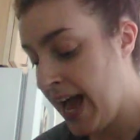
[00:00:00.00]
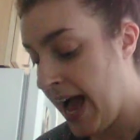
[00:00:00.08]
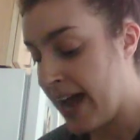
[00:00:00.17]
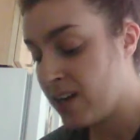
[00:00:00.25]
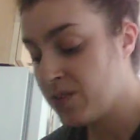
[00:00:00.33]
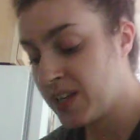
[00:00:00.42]

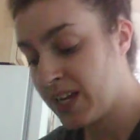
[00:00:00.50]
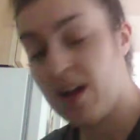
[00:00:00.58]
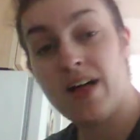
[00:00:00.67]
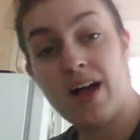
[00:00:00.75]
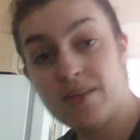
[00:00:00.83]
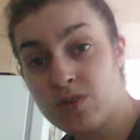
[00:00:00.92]
I don't think
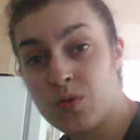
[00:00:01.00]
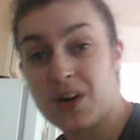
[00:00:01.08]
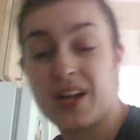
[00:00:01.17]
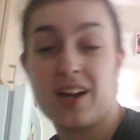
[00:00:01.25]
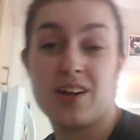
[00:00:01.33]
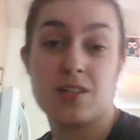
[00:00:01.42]
I'll ever
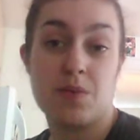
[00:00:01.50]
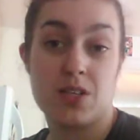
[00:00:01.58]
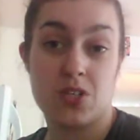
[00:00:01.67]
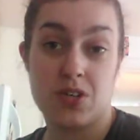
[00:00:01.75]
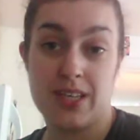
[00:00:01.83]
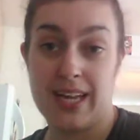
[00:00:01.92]
work at a
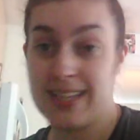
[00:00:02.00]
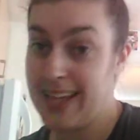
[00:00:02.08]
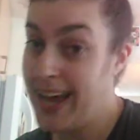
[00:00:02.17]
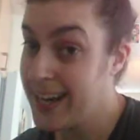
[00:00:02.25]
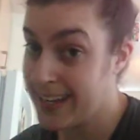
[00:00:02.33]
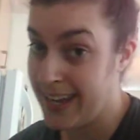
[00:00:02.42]
dispensary like
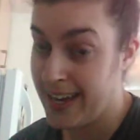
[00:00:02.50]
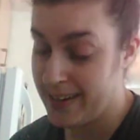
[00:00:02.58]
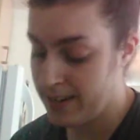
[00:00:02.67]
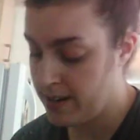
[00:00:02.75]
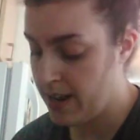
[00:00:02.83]
that again.